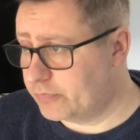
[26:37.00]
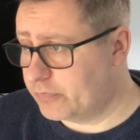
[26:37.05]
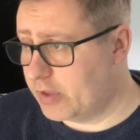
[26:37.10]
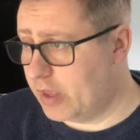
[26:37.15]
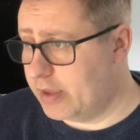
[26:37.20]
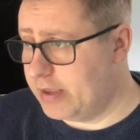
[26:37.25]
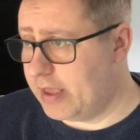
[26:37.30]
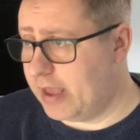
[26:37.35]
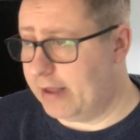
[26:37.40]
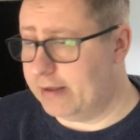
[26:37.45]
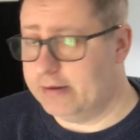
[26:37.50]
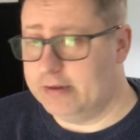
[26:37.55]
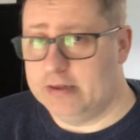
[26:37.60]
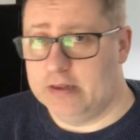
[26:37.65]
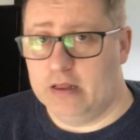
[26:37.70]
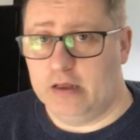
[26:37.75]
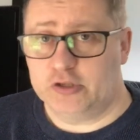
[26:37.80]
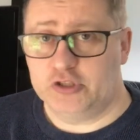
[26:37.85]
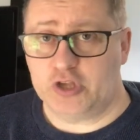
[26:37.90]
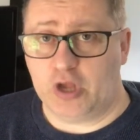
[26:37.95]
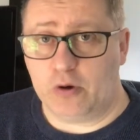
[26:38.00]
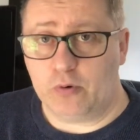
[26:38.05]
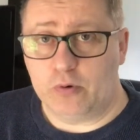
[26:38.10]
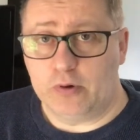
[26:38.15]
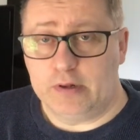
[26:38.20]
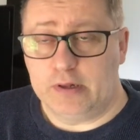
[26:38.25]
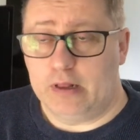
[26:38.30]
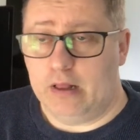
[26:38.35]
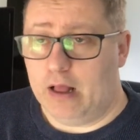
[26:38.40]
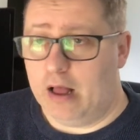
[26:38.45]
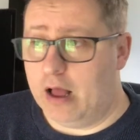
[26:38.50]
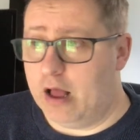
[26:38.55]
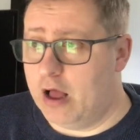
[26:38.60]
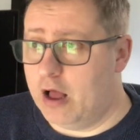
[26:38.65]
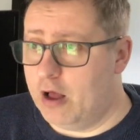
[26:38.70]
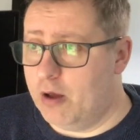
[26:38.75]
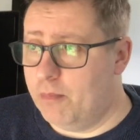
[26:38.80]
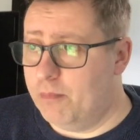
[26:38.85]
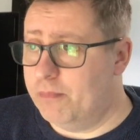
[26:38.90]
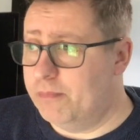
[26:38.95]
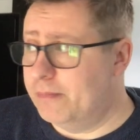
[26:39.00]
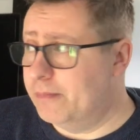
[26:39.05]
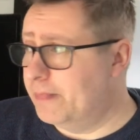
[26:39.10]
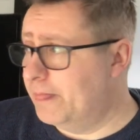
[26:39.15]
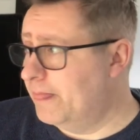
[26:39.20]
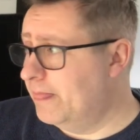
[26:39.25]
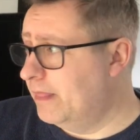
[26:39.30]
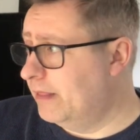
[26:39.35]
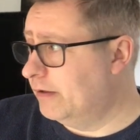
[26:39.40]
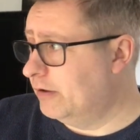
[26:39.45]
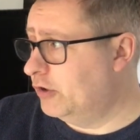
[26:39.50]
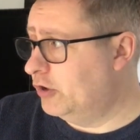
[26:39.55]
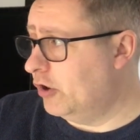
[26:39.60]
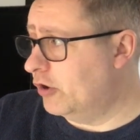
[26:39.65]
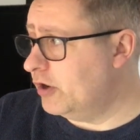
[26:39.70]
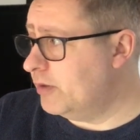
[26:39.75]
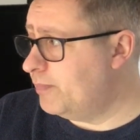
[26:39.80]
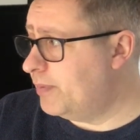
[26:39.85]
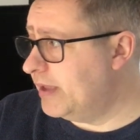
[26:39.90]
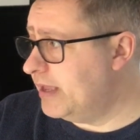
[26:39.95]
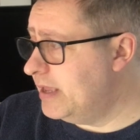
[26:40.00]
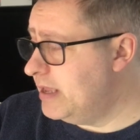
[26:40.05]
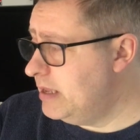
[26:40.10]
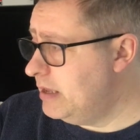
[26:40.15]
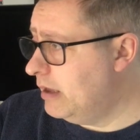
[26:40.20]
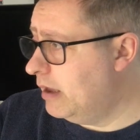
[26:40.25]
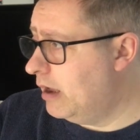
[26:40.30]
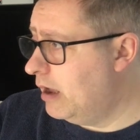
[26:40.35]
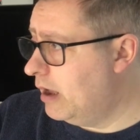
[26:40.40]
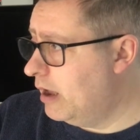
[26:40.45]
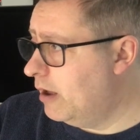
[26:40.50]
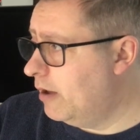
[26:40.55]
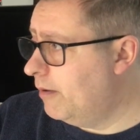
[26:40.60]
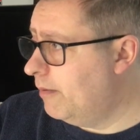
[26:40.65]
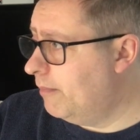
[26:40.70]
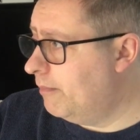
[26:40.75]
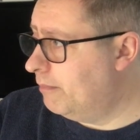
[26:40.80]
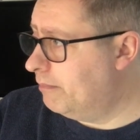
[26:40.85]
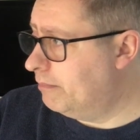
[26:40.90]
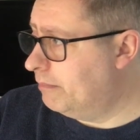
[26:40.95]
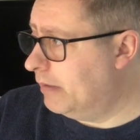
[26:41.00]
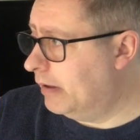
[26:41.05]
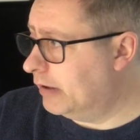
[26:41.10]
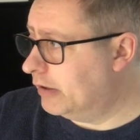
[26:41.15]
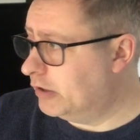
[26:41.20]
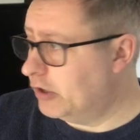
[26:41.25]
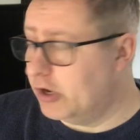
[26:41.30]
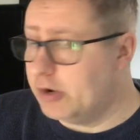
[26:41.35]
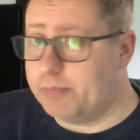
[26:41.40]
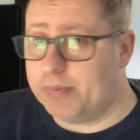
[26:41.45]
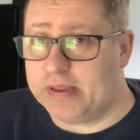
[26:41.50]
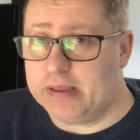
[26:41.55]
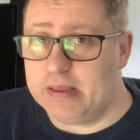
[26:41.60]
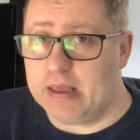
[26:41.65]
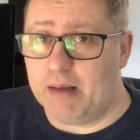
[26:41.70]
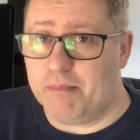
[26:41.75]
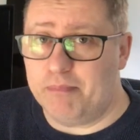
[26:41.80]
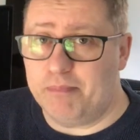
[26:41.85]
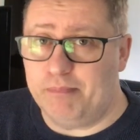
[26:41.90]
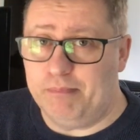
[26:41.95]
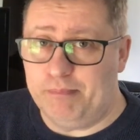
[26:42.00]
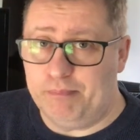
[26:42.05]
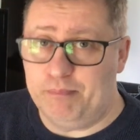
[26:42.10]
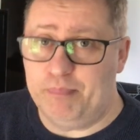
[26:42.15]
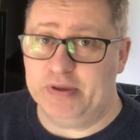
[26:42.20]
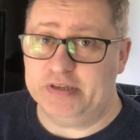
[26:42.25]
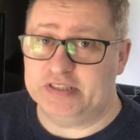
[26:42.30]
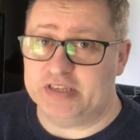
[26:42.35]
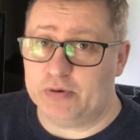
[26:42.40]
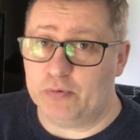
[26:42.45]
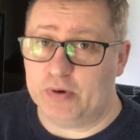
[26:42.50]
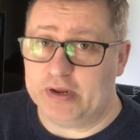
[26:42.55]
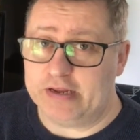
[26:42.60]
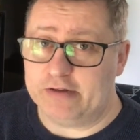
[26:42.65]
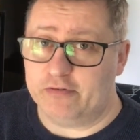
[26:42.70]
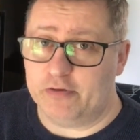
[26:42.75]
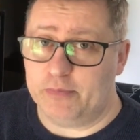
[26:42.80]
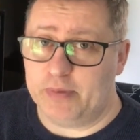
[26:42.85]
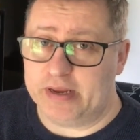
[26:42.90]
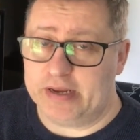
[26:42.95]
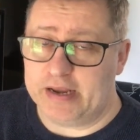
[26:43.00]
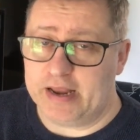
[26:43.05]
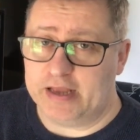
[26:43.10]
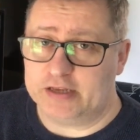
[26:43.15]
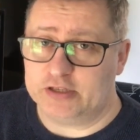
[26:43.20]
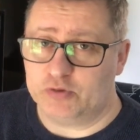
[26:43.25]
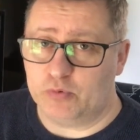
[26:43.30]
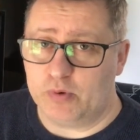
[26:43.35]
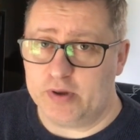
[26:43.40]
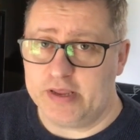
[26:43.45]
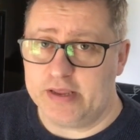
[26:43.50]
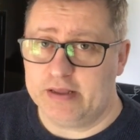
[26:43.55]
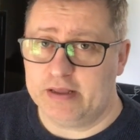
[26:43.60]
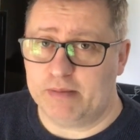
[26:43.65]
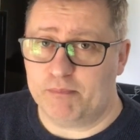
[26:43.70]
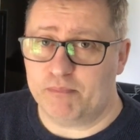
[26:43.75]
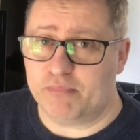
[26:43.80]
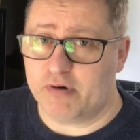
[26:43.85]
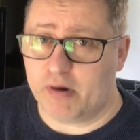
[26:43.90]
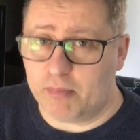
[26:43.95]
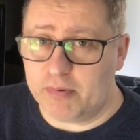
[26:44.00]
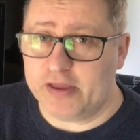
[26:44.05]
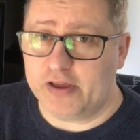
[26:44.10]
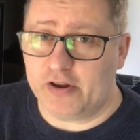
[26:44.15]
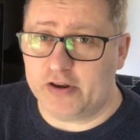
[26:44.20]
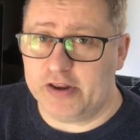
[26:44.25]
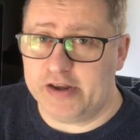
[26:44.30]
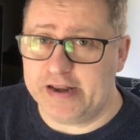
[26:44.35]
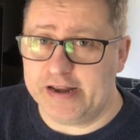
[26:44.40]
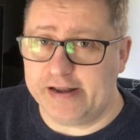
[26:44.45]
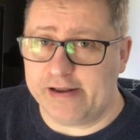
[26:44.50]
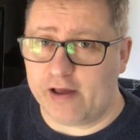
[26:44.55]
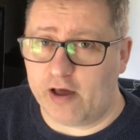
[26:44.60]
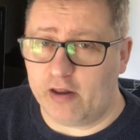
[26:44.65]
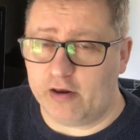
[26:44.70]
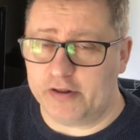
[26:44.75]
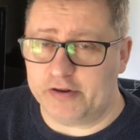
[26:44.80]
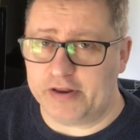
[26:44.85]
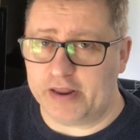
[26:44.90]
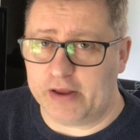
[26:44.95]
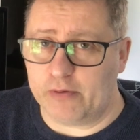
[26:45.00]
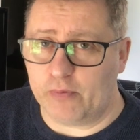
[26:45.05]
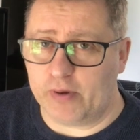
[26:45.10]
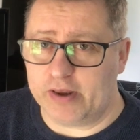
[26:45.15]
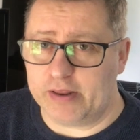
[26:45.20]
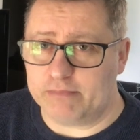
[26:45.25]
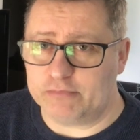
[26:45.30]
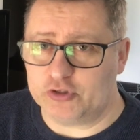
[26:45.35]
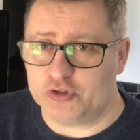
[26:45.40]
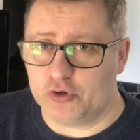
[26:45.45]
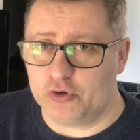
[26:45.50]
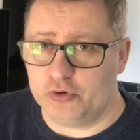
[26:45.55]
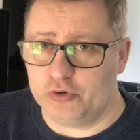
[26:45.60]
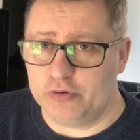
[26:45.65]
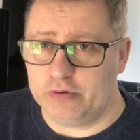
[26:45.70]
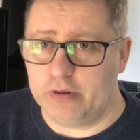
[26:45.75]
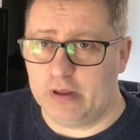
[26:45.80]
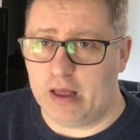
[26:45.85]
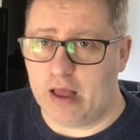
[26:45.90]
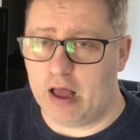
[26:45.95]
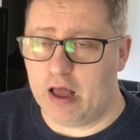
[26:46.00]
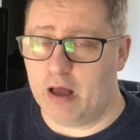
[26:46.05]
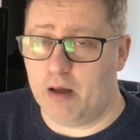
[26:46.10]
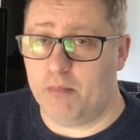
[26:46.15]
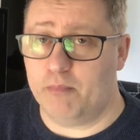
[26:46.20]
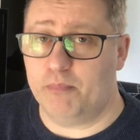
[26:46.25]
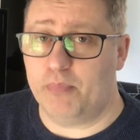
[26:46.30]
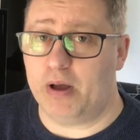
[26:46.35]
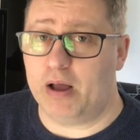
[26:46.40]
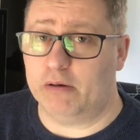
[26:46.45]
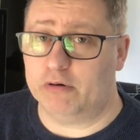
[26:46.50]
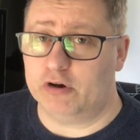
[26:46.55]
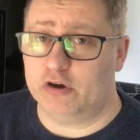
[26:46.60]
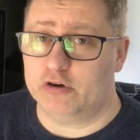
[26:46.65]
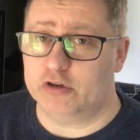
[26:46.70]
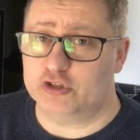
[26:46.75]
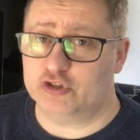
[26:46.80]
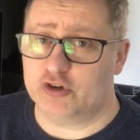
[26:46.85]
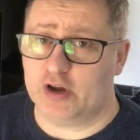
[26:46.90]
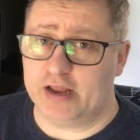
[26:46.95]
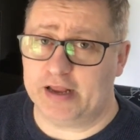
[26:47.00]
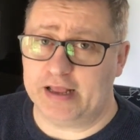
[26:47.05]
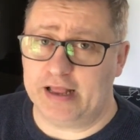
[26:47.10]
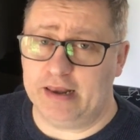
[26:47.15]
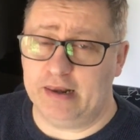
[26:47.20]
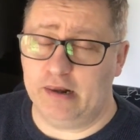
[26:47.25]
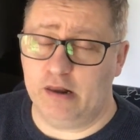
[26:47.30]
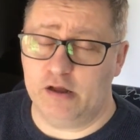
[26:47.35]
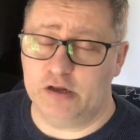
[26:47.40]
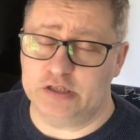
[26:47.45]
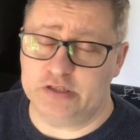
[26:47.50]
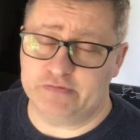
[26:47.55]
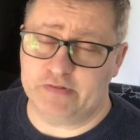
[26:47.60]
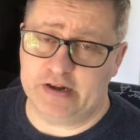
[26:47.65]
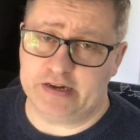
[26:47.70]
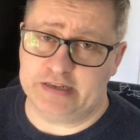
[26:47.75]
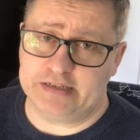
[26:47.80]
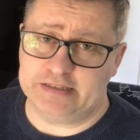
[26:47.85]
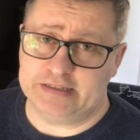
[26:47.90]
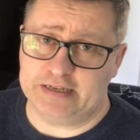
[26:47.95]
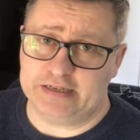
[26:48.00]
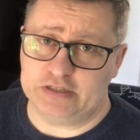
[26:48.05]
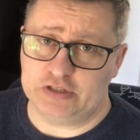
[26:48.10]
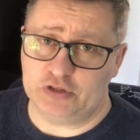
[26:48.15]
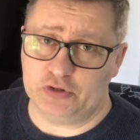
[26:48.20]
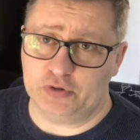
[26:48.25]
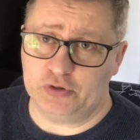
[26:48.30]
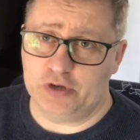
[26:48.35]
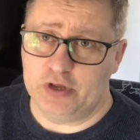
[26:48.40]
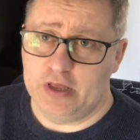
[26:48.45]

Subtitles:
Yeah, so gonna be a busy week for me next week. Probably gonna need a holiday when I'm done, but I'm gonna try and get loads of editing done,